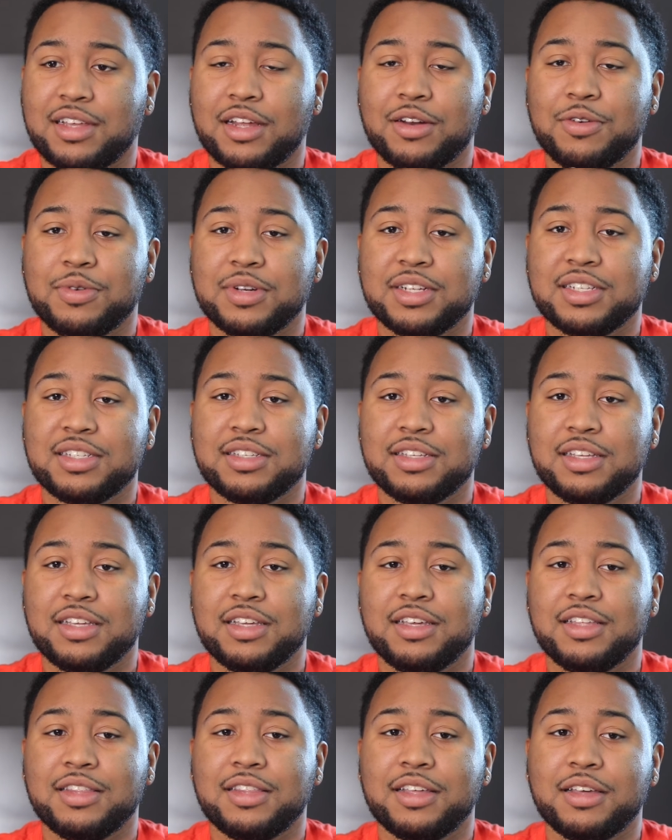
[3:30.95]
I don't want to
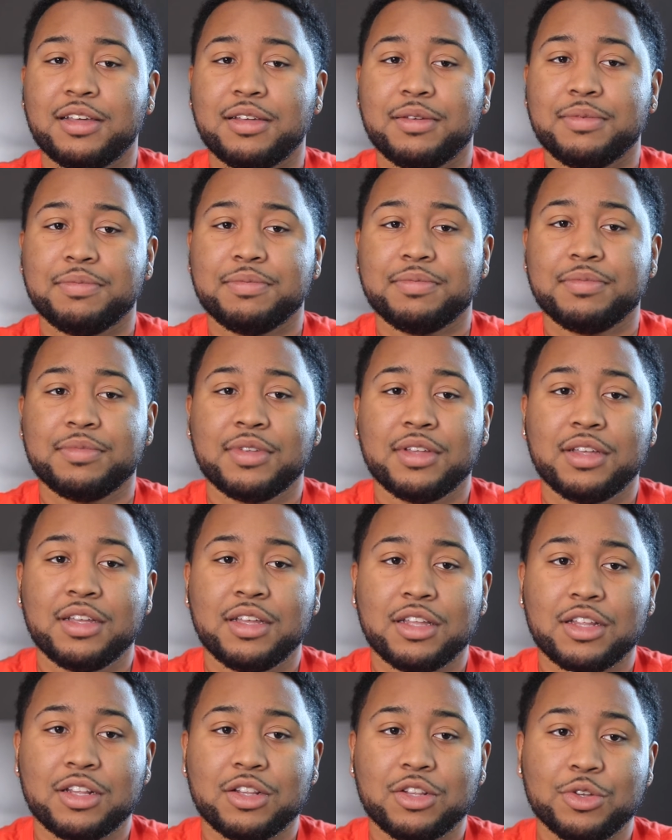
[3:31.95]
see them
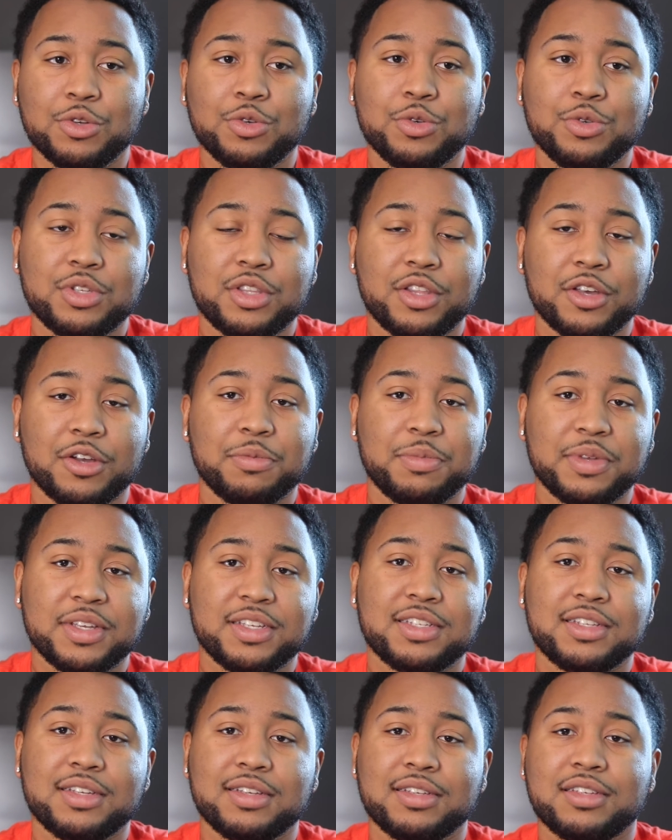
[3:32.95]
lose their
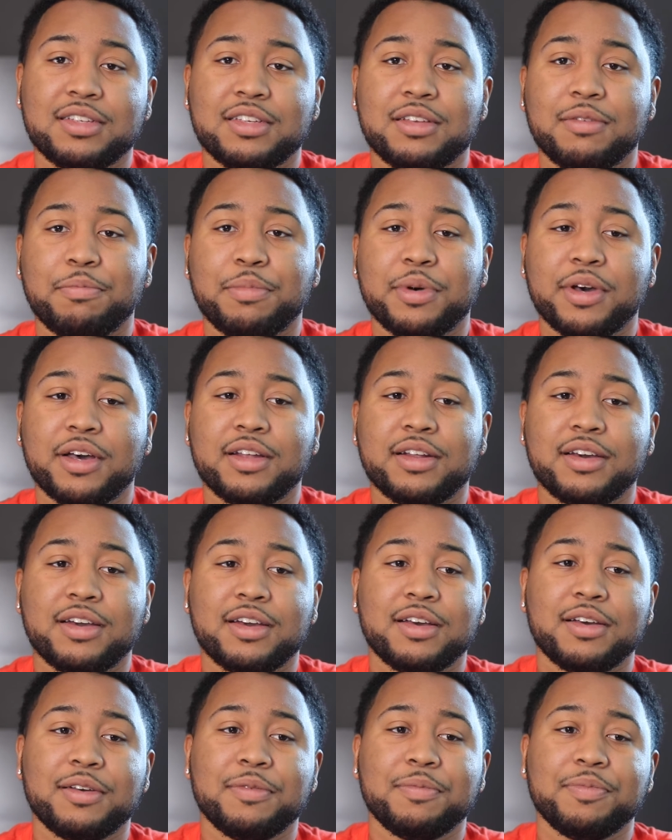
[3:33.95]
business,
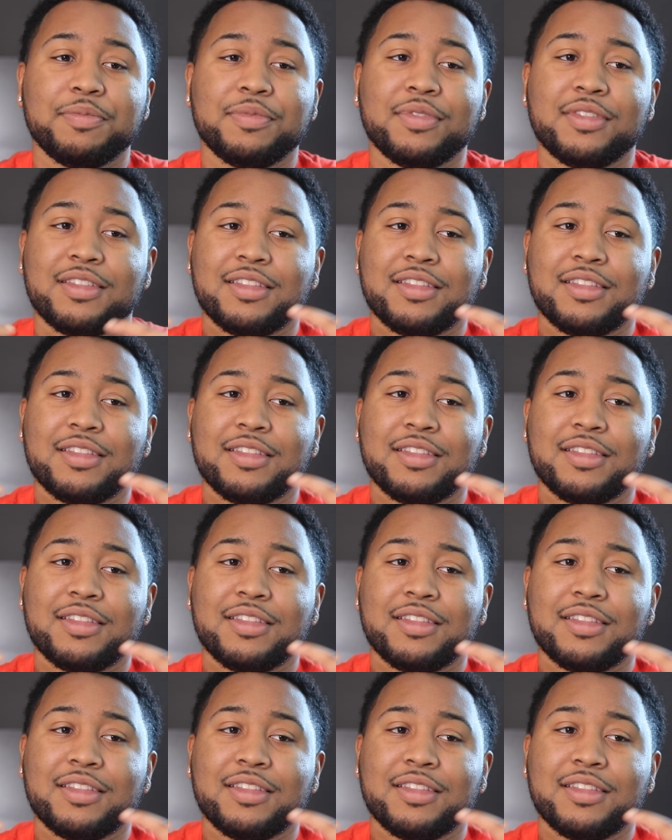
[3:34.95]
but